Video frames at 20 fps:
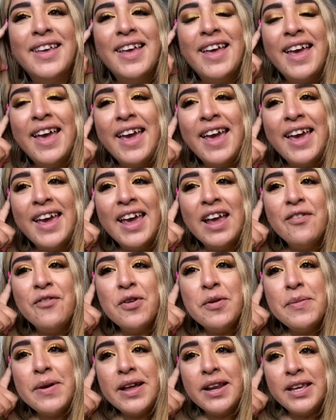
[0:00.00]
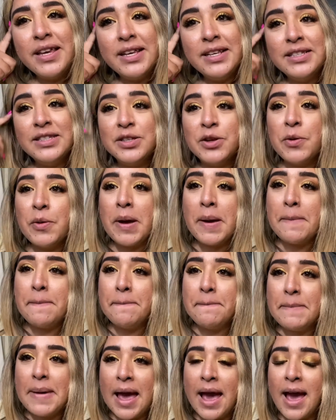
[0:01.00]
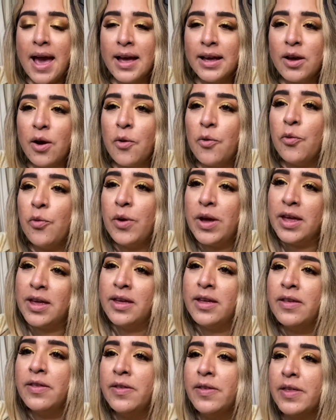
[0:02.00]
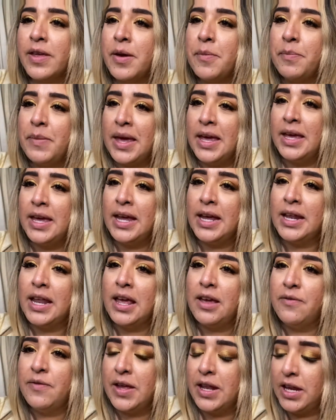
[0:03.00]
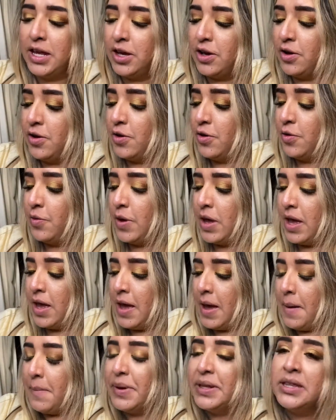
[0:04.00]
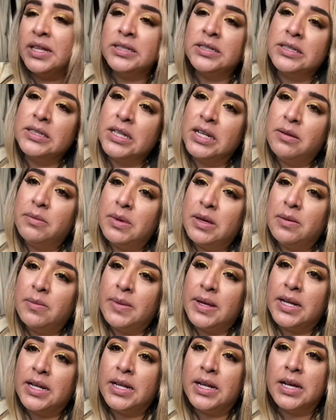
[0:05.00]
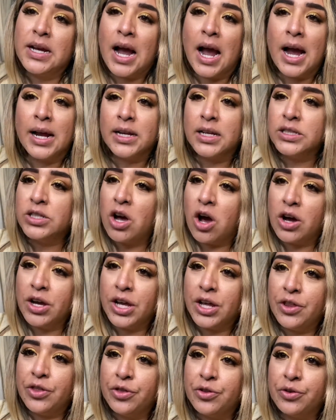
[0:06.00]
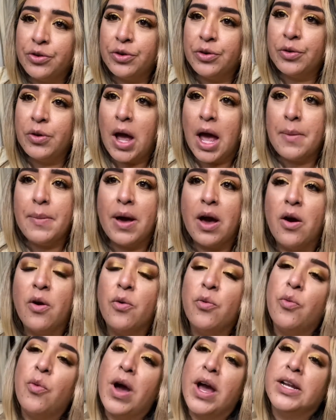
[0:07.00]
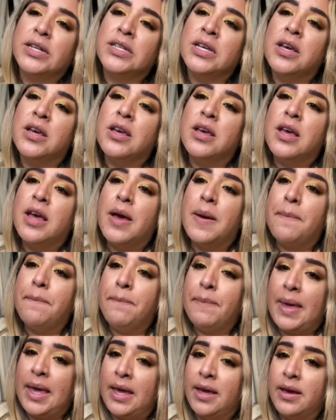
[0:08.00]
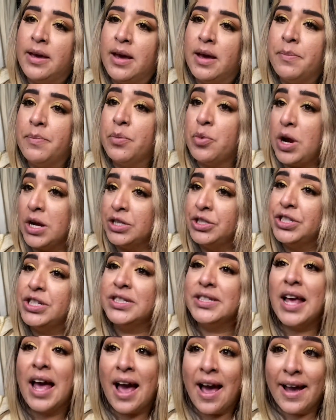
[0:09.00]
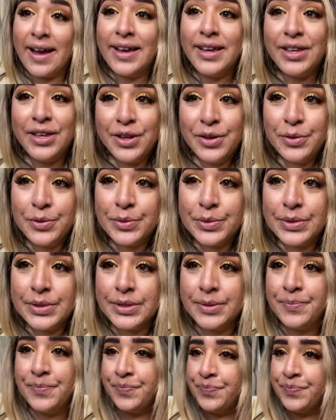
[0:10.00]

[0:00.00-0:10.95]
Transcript: Hey everybody, so I'm back with making a video, but this is going to be me kind of talking through about what makeup brushes I use.